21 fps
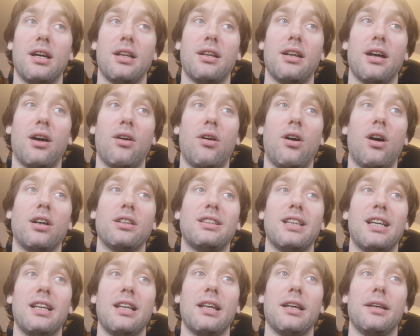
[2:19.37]
Now
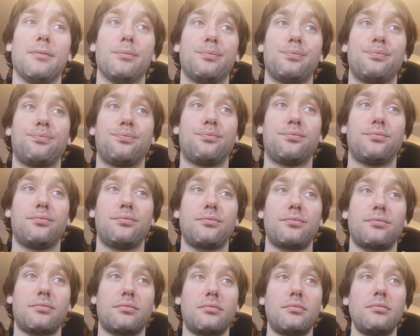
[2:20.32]
ideally,
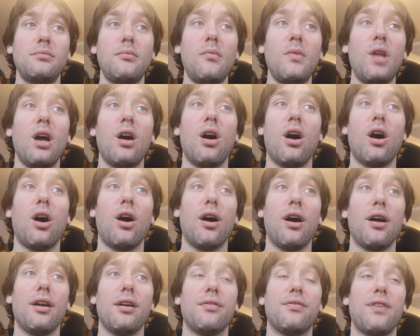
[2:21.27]

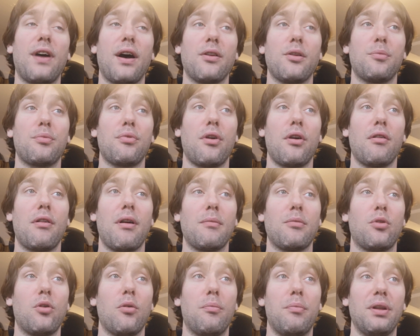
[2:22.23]
I found a program
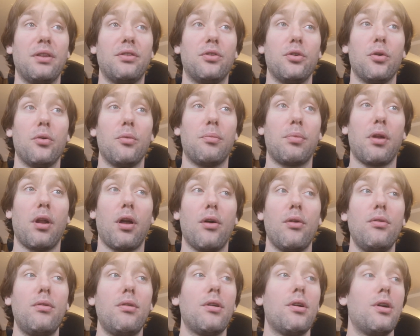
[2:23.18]
called
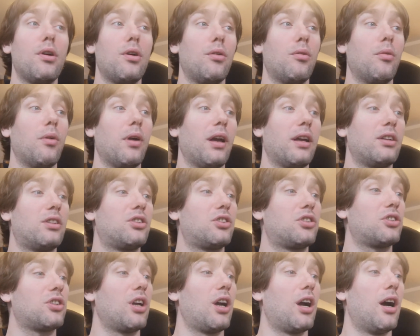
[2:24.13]
BidDualPlug,
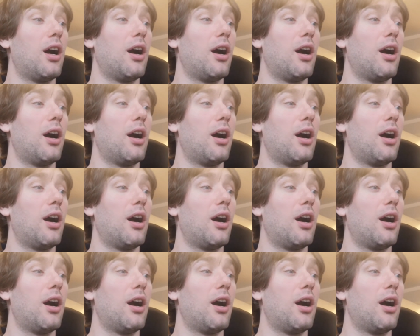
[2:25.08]
which